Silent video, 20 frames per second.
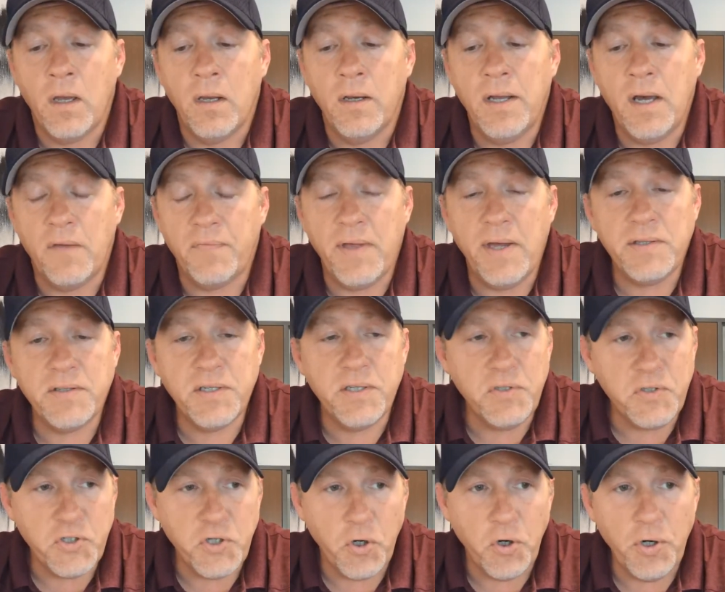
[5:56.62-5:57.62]
Now, if that's
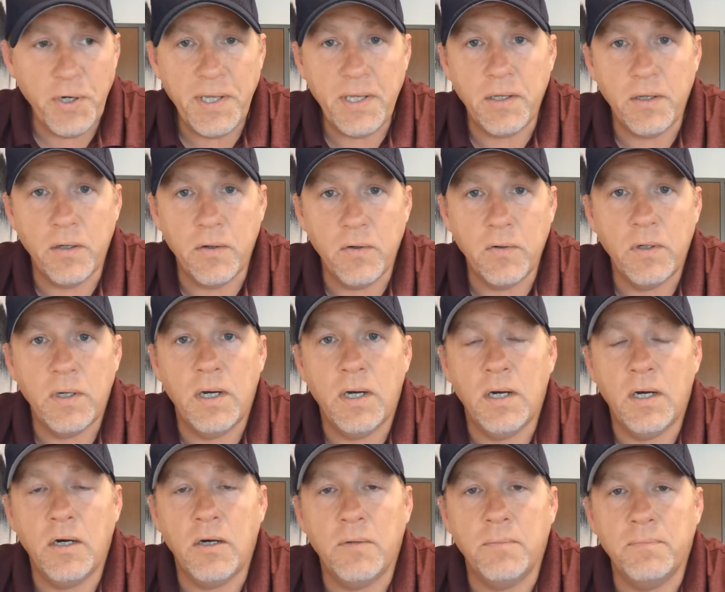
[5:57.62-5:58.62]
concerning you,
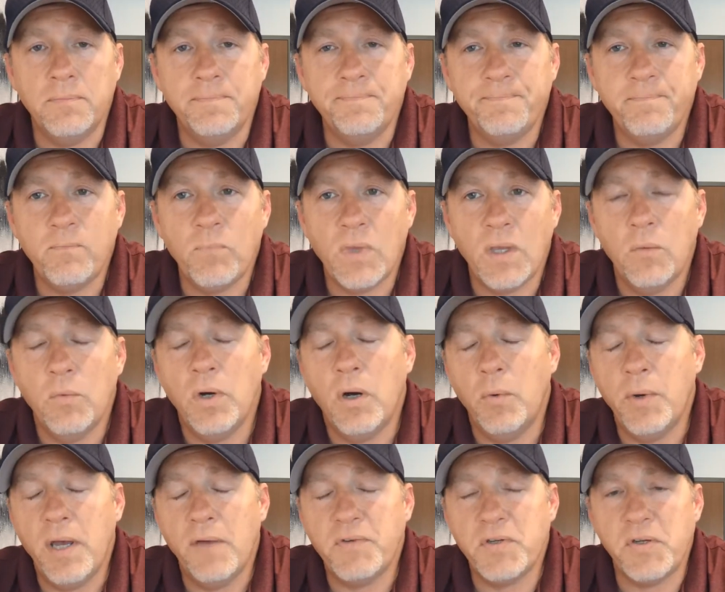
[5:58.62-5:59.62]
well,
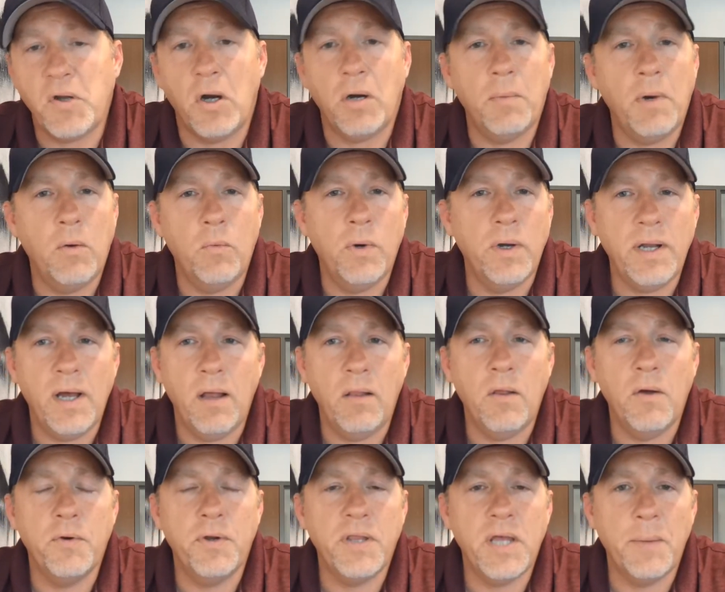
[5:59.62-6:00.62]
we have to talk about how
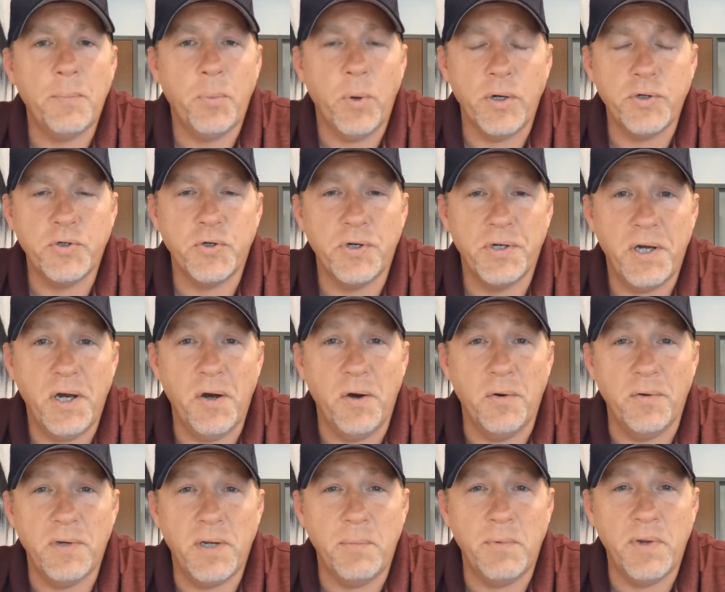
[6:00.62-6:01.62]
low did that pressure
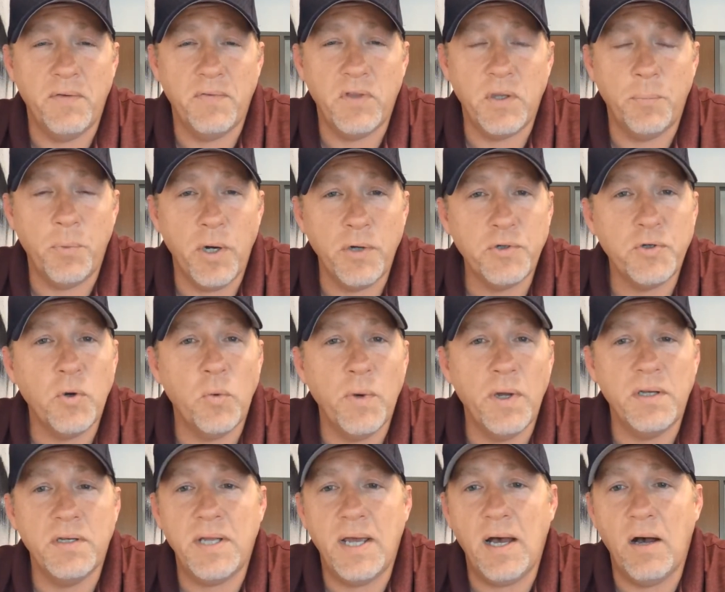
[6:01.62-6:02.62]
go? And if the pressure
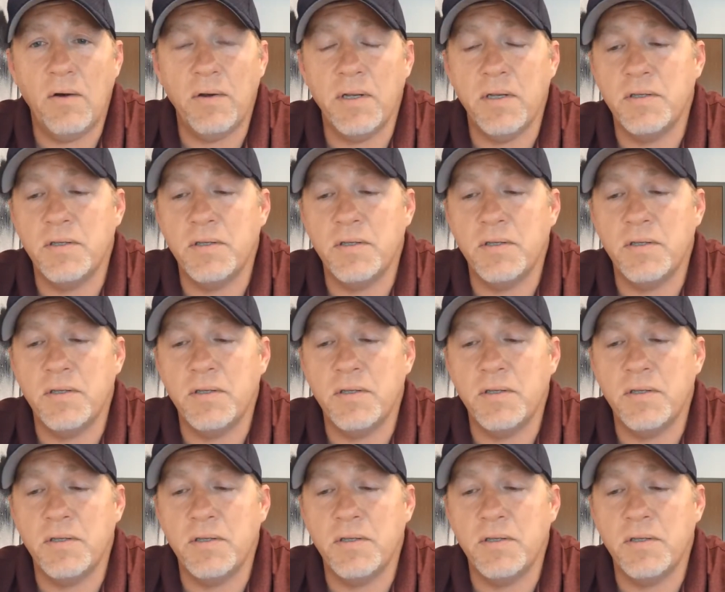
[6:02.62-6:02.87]
went down